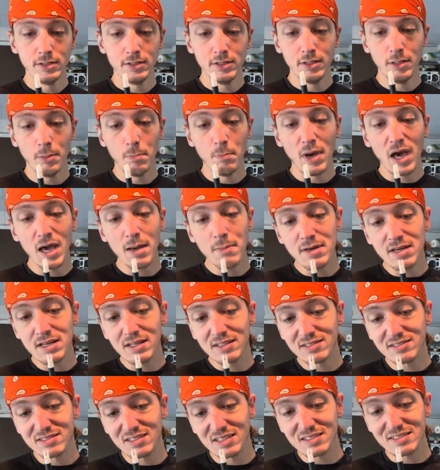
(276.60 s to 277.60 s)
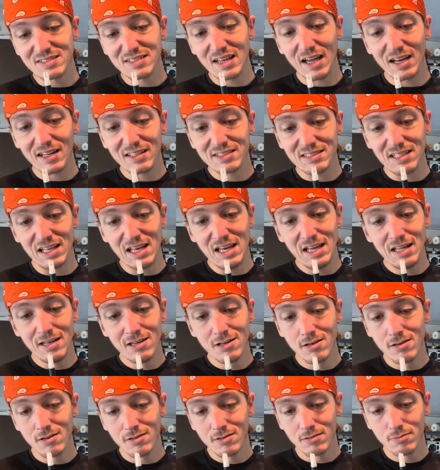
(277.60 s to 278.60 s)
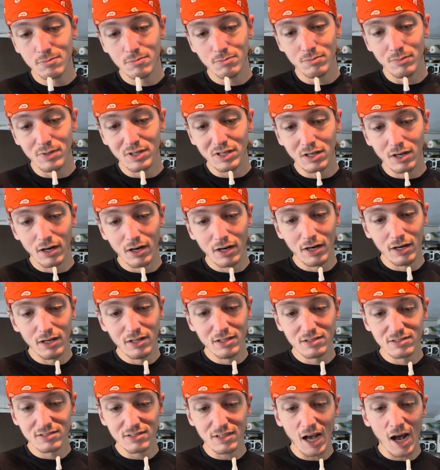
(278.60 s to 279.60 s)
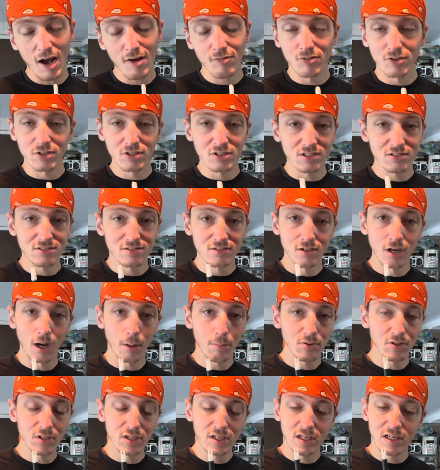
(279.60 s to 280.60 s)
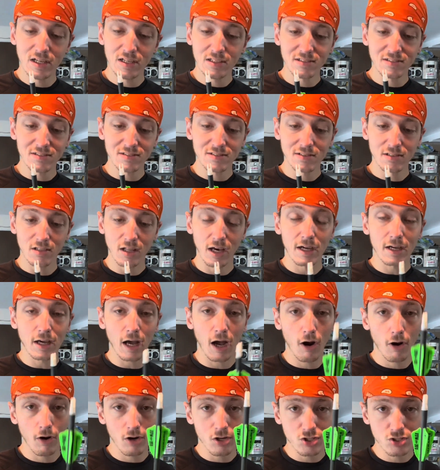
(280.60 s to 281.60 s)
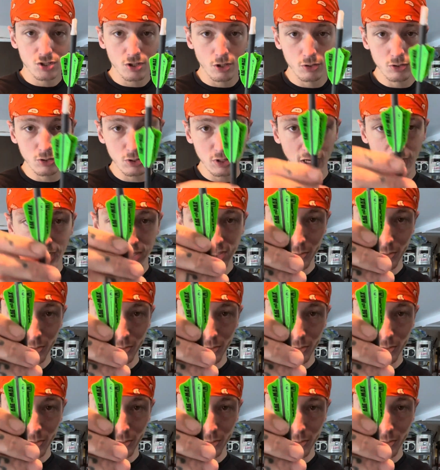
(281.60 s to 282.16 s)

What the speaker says: maybe a 6 out of 10, because after just a couple of hits, like I already showed you guys